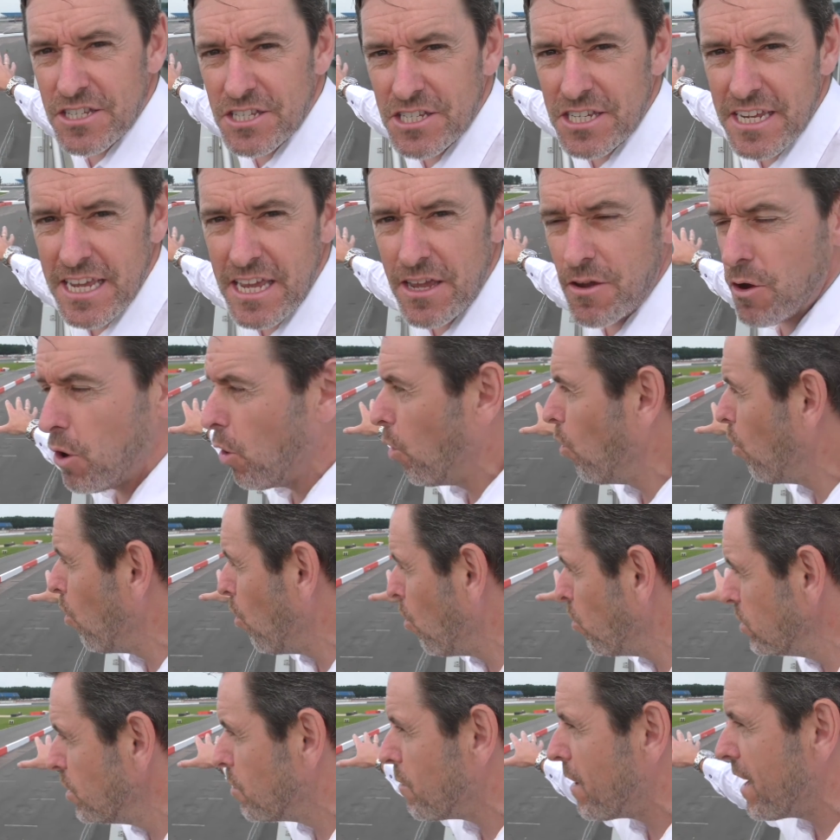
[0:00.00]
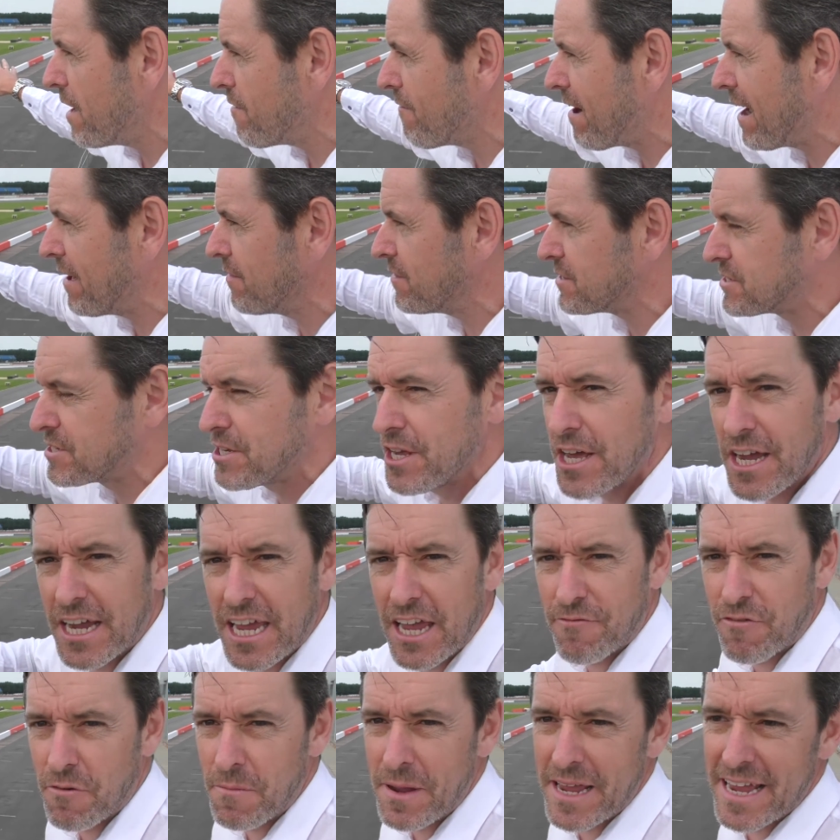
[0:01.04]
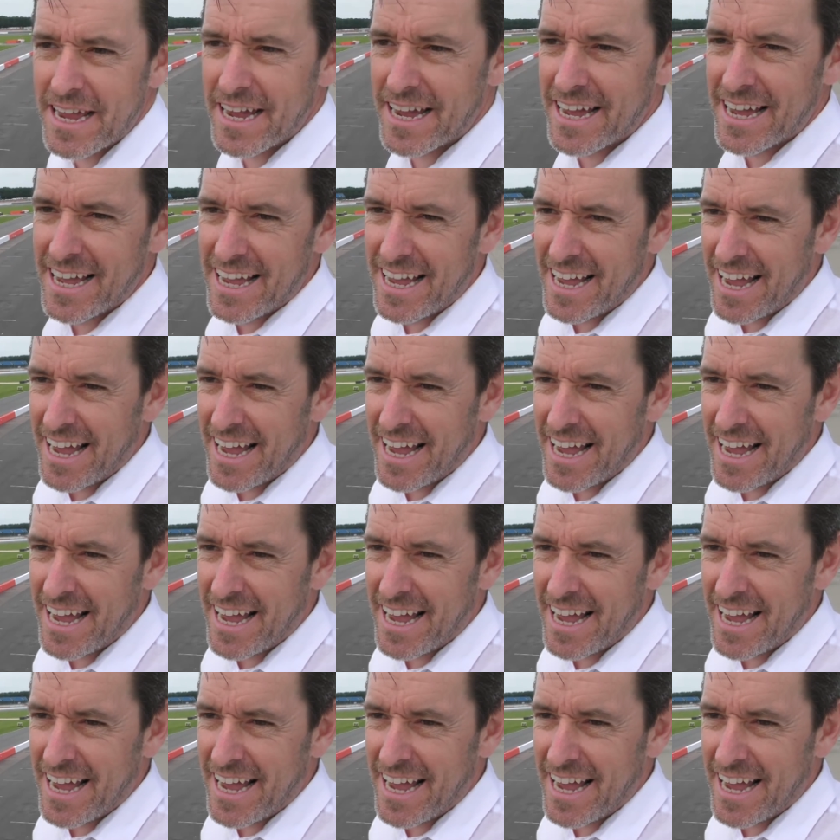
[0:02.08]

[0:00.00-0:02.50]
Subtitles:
see all the way around the circuit from here.